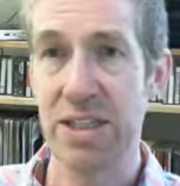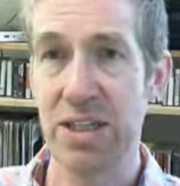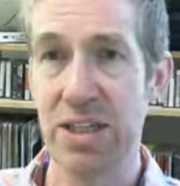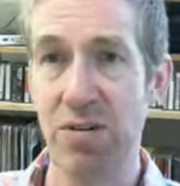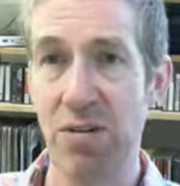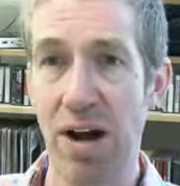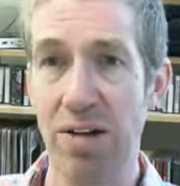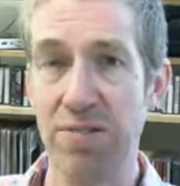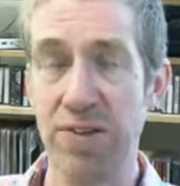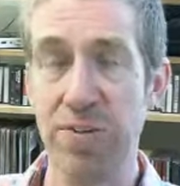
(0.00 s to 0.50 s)

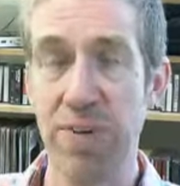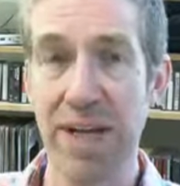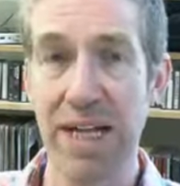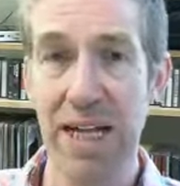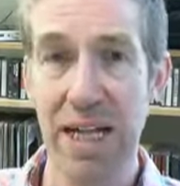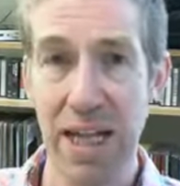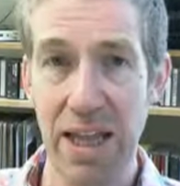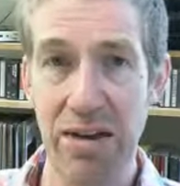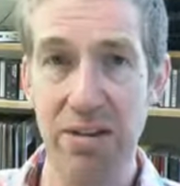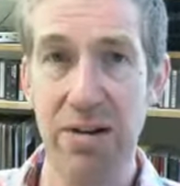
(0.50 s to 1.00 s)
you have to be
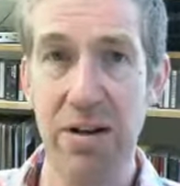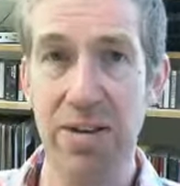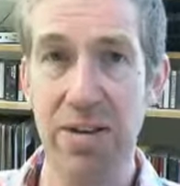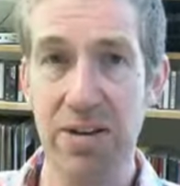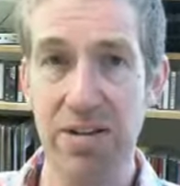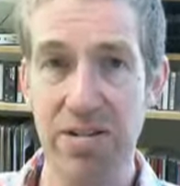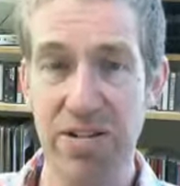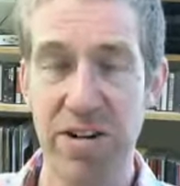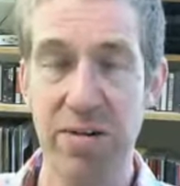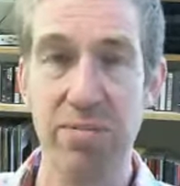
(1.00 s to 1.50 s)
clearer
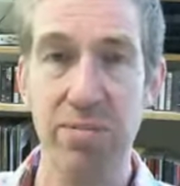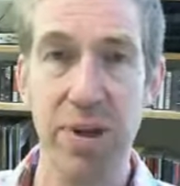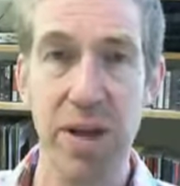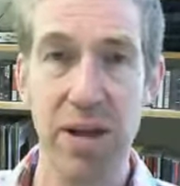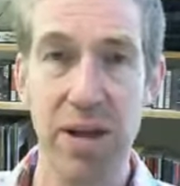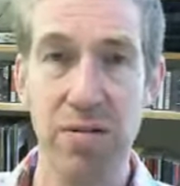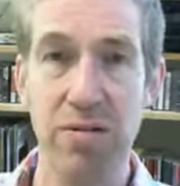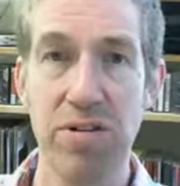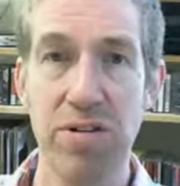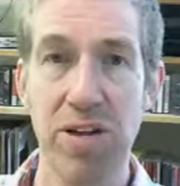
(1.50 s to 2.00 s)
than simply
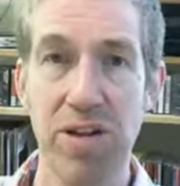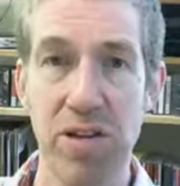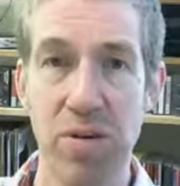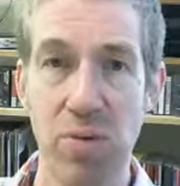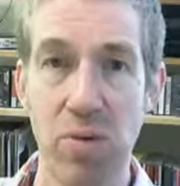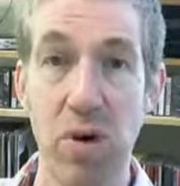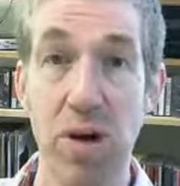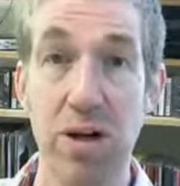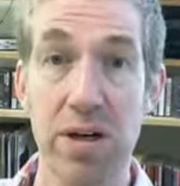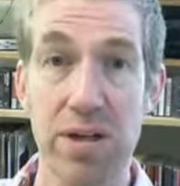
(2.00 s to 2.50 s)
using the
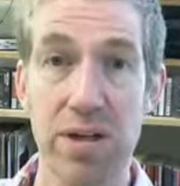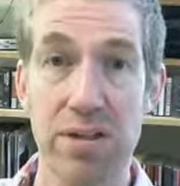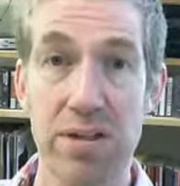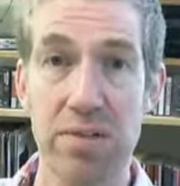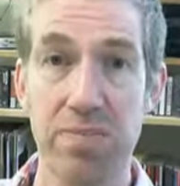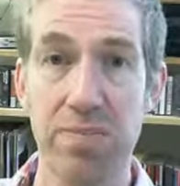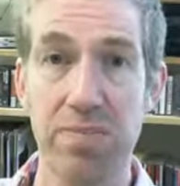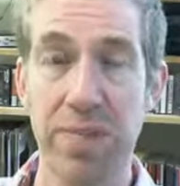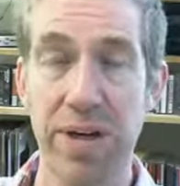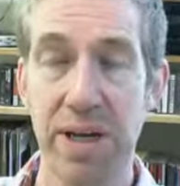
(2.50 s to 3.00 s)
word,
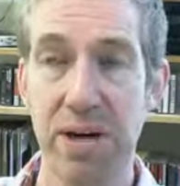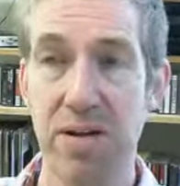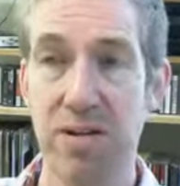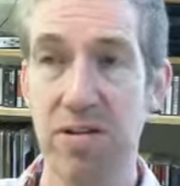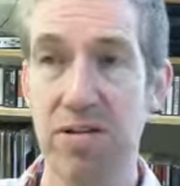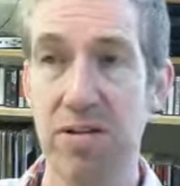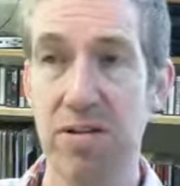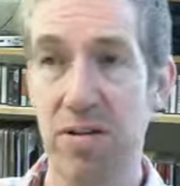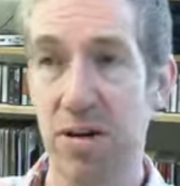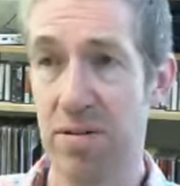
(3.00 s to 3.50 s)

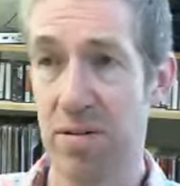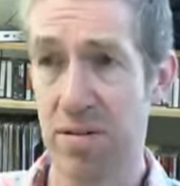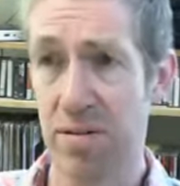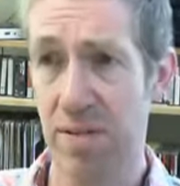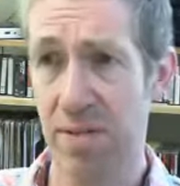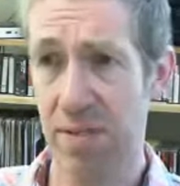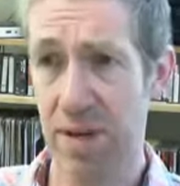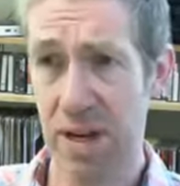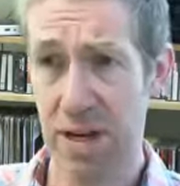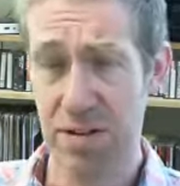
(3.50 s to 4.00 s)
because
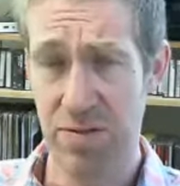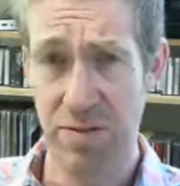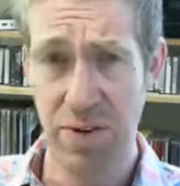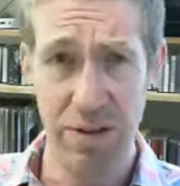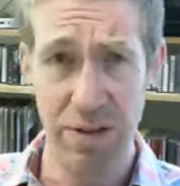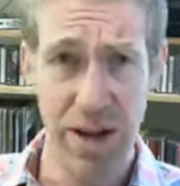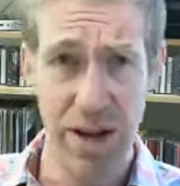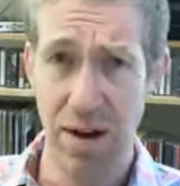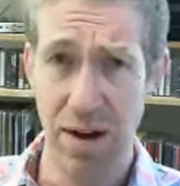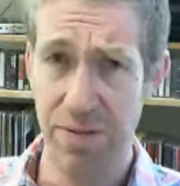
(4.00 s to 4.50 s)
it's
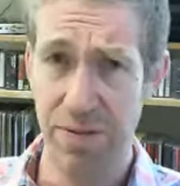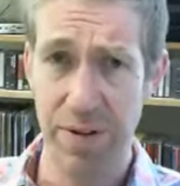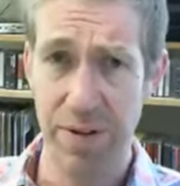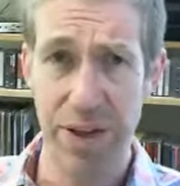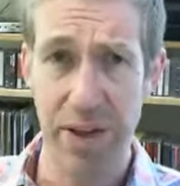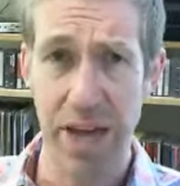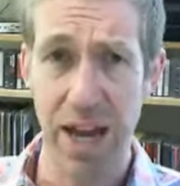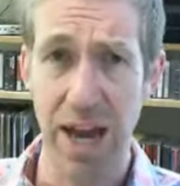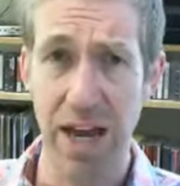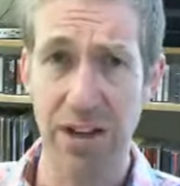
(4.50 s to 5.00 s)
very often
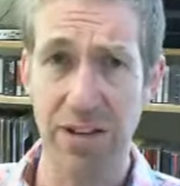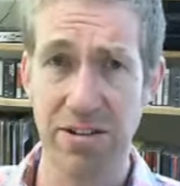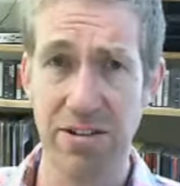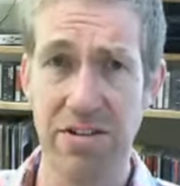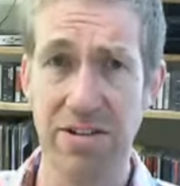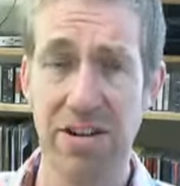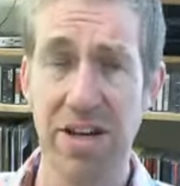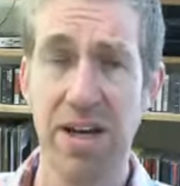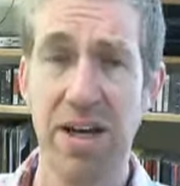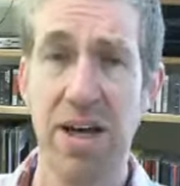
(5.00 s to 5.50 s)
the
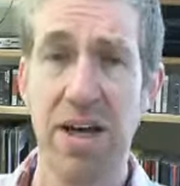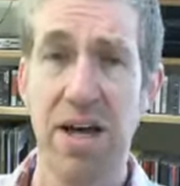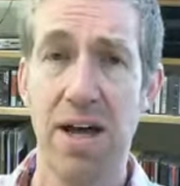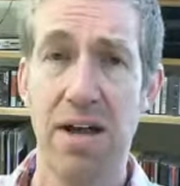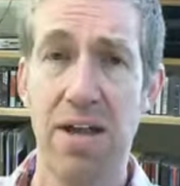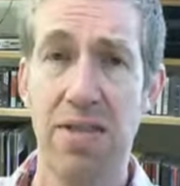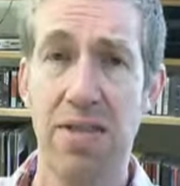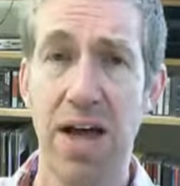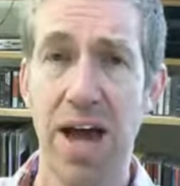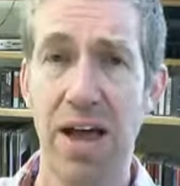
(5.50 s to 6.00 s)
case
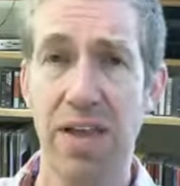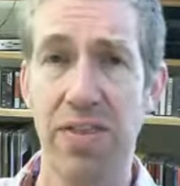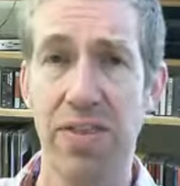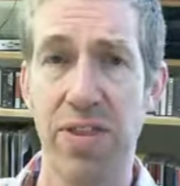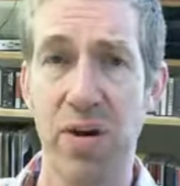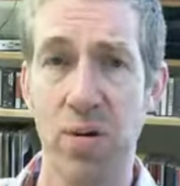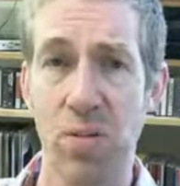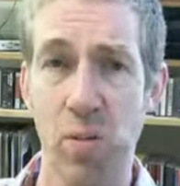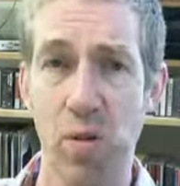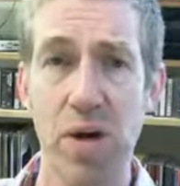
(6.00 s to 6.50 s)
that
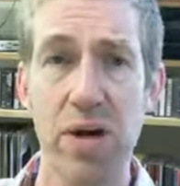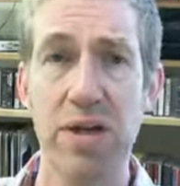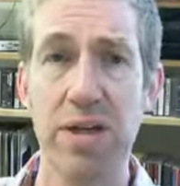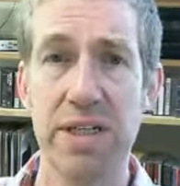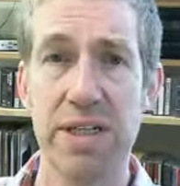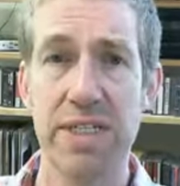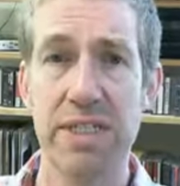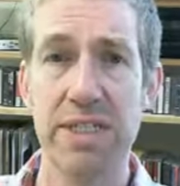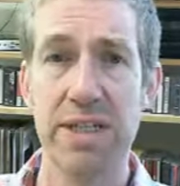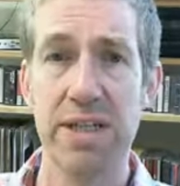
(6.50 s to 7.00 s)
the
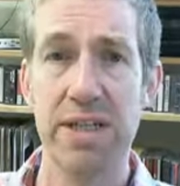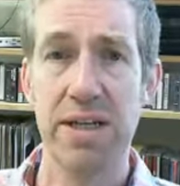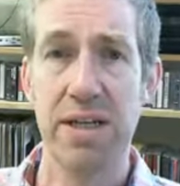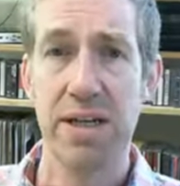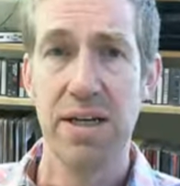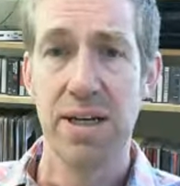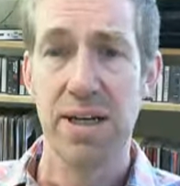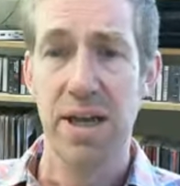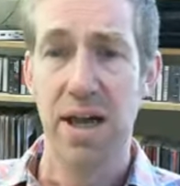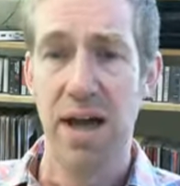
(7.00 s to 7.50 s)
word
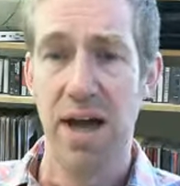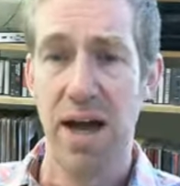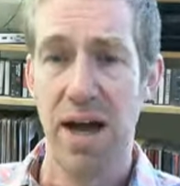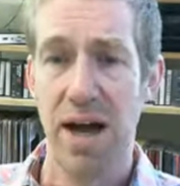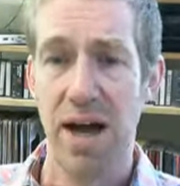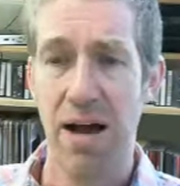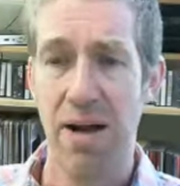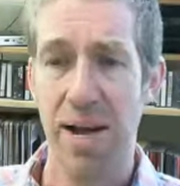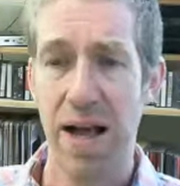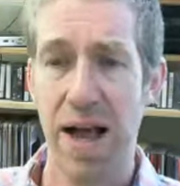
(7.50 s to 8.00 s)

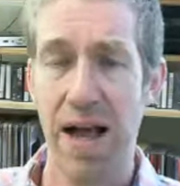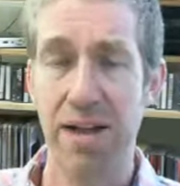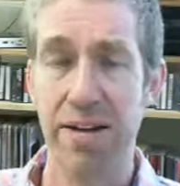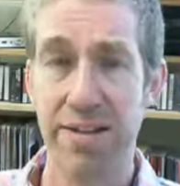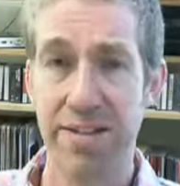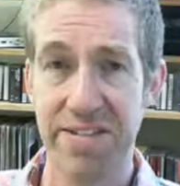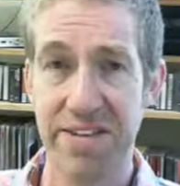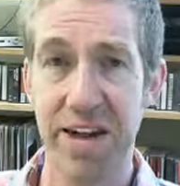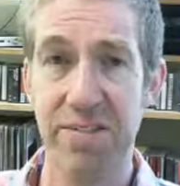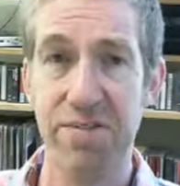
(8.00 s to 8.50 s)

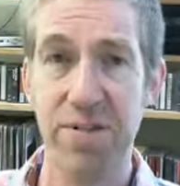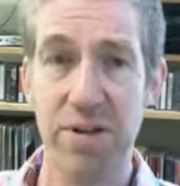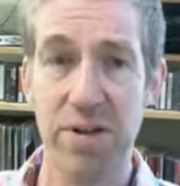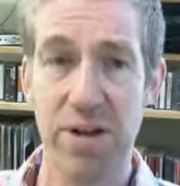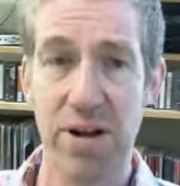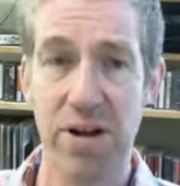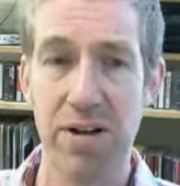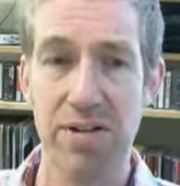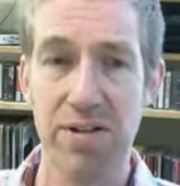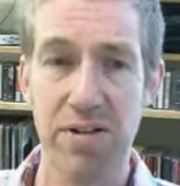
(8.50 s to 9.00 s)
has several
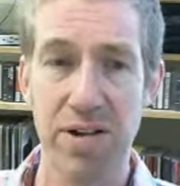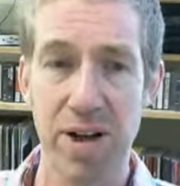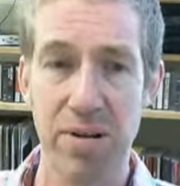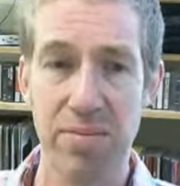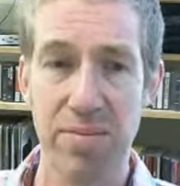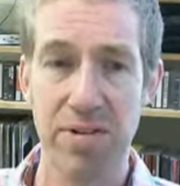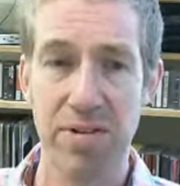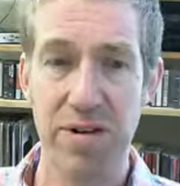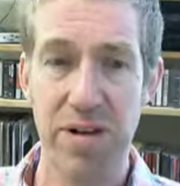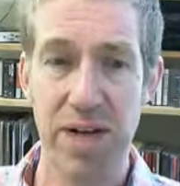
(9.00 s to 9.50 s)

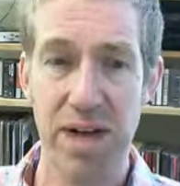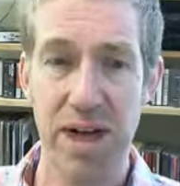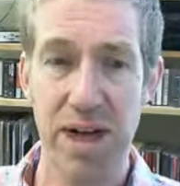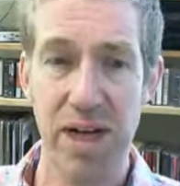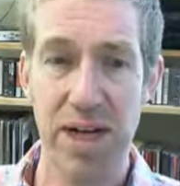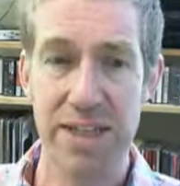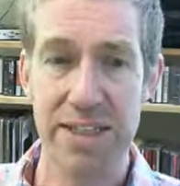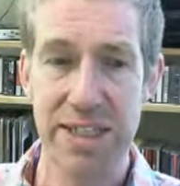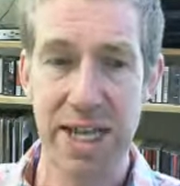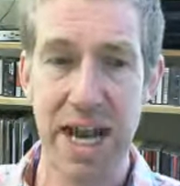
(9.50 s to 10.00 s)
concepts
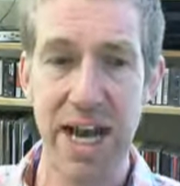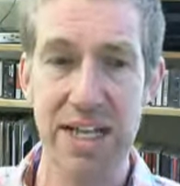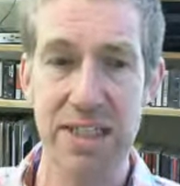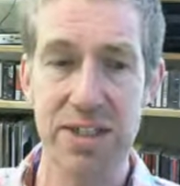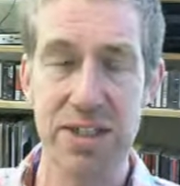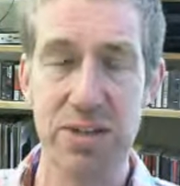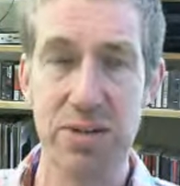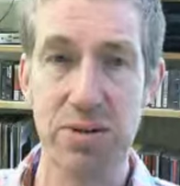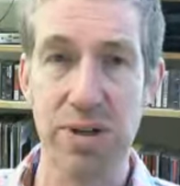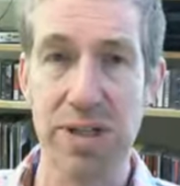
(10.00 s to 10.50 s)

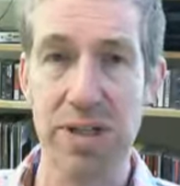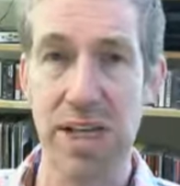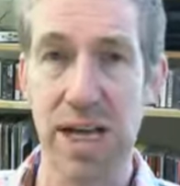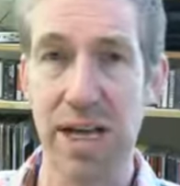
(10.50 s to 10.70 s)
attached to it.